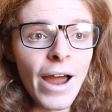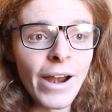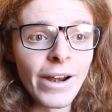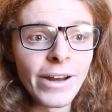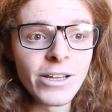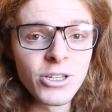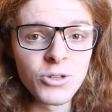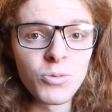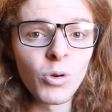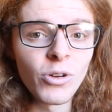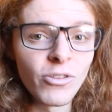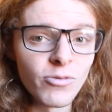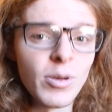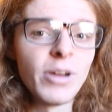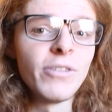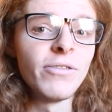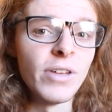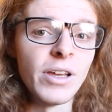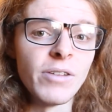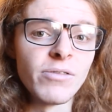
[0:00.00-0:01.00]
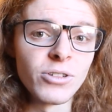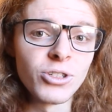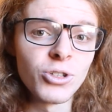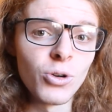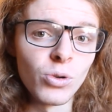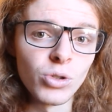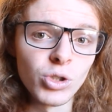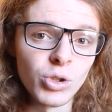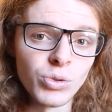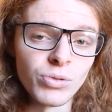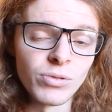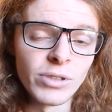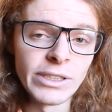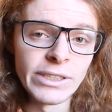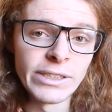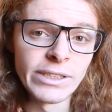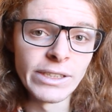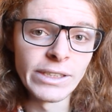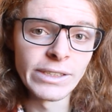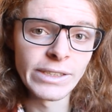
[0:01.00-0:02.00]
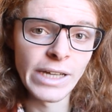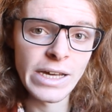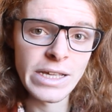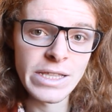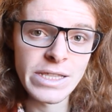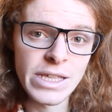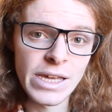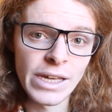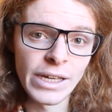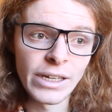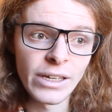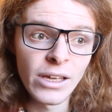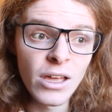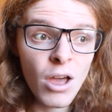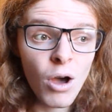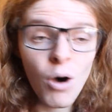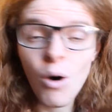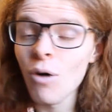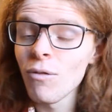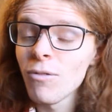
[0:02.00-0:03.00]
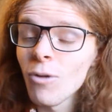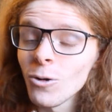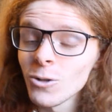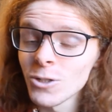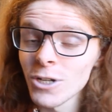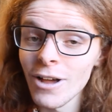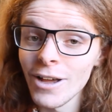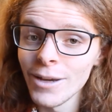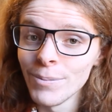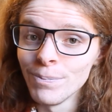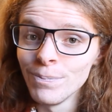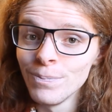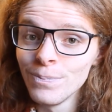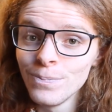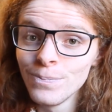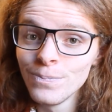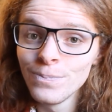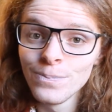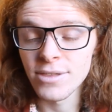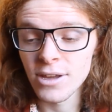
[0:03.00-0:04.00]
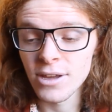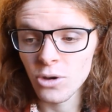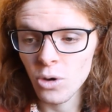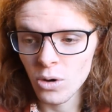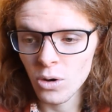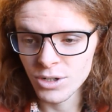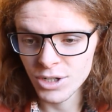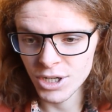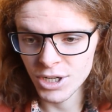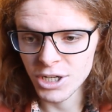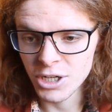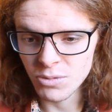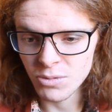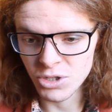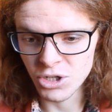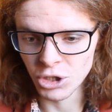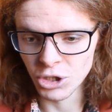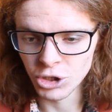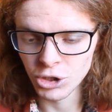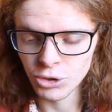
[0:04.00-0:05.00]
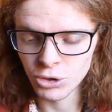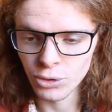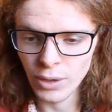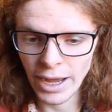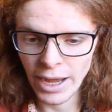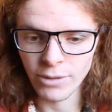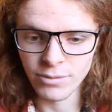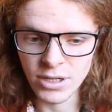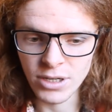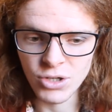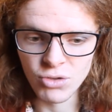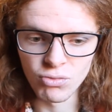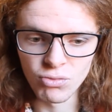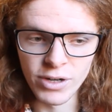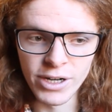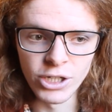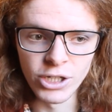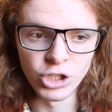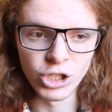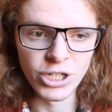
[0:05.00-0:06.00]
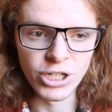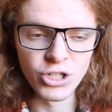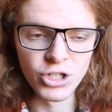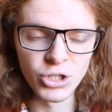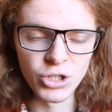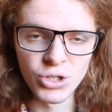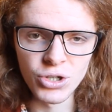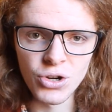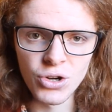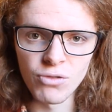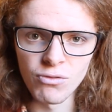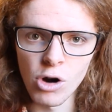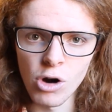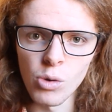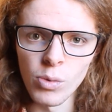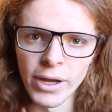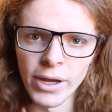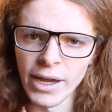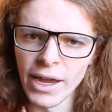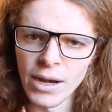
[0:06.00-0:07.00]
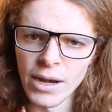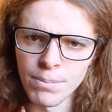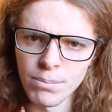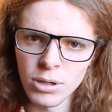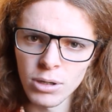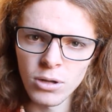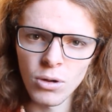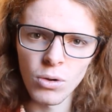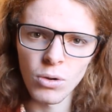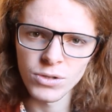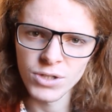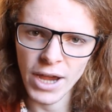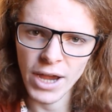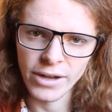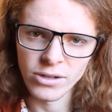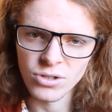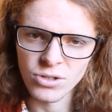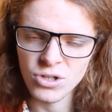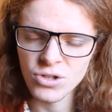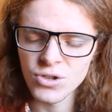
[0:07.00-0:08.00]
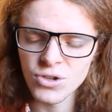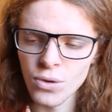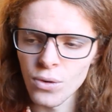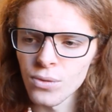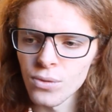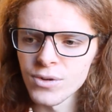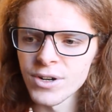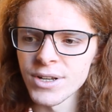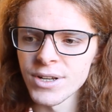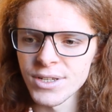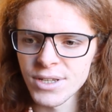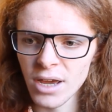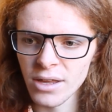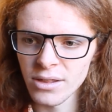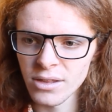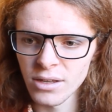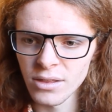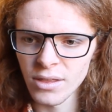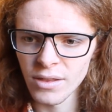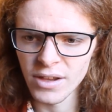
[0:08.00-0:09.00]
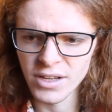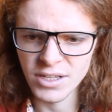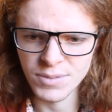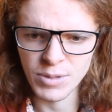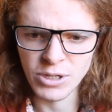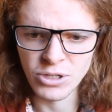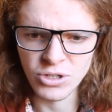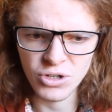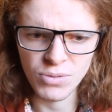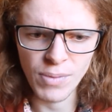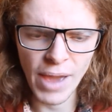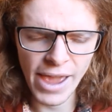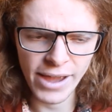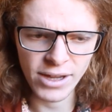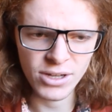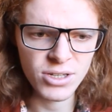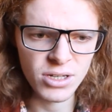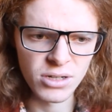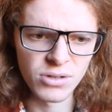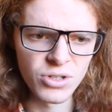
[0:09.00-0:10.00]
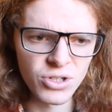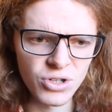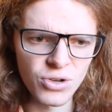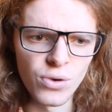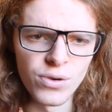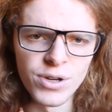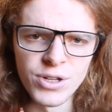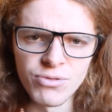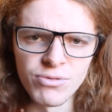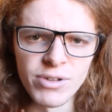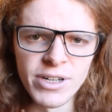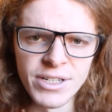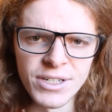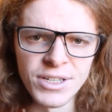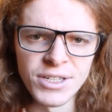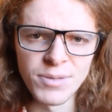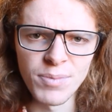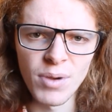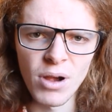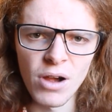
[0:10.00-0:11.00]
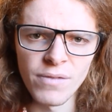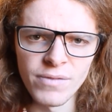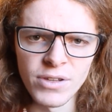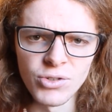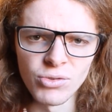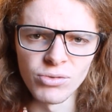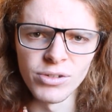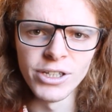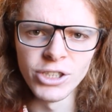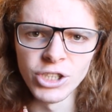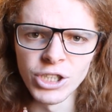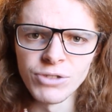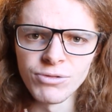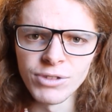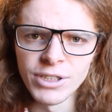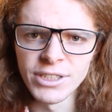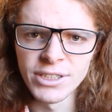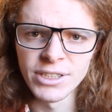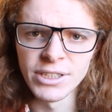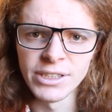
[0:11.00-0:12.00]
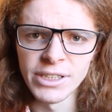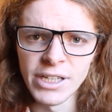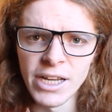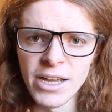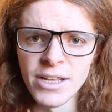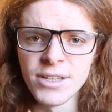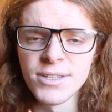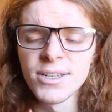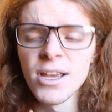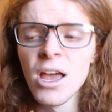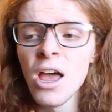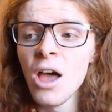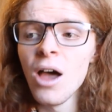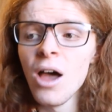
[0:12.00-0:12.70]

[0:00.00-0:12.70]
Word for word: and it is one of my favourite Torchwood releases, I think, of all time. I think continues to show how this range is just growing in plot and stories. I think that there's been some excellent stories released as a part of this range in recent years.